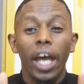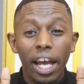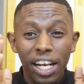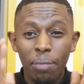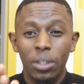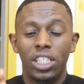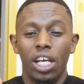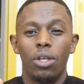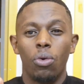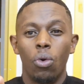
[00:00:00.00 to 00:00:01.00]
And let me
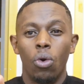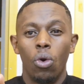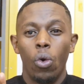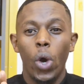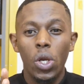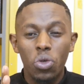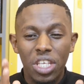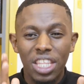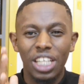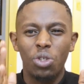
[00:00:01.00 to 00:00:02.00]
tell you, when you
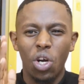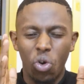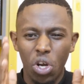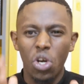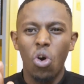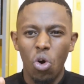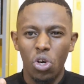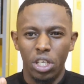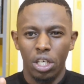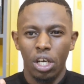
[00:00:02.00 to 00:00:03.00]
see that you're growing
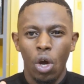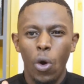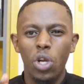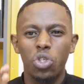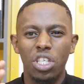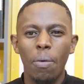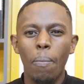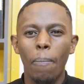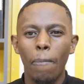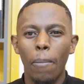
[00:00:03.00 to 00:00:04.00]
old, when you see
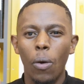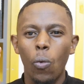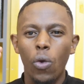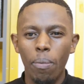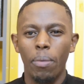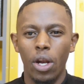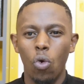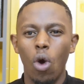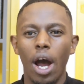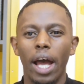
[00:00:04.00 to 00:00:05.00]

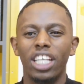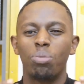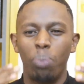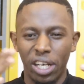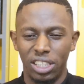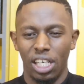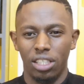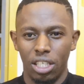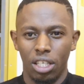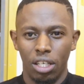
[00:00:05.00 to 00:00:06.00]
women who are
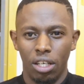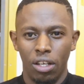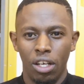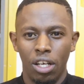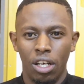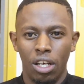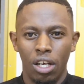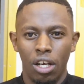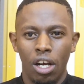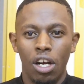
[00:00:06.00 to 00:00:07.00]
expectant,
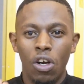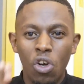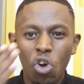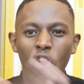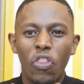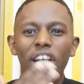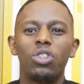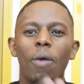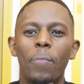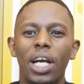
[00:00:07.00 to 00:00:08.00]
know
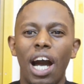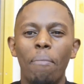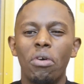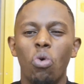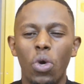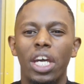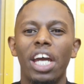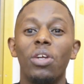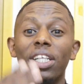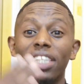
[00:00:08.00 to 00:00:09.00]
that you're becoming weak
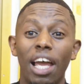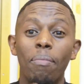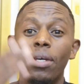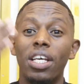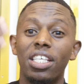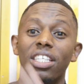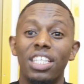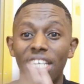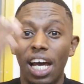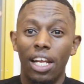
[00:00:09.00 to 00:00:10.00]
and your time is
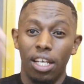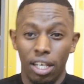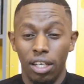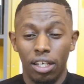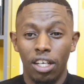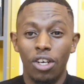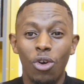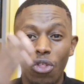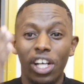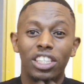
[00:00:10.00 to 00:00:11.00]
nearing.
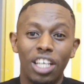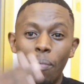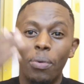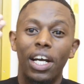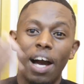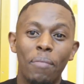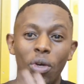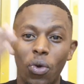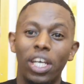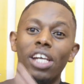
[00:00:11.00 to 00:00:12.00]
Know that you're
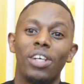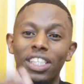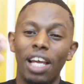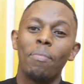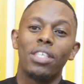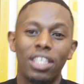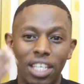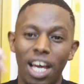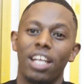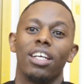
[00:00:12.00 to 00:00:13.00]
becoming weak and your time is
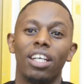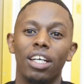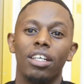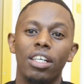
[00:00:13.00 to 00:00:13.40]
nearing.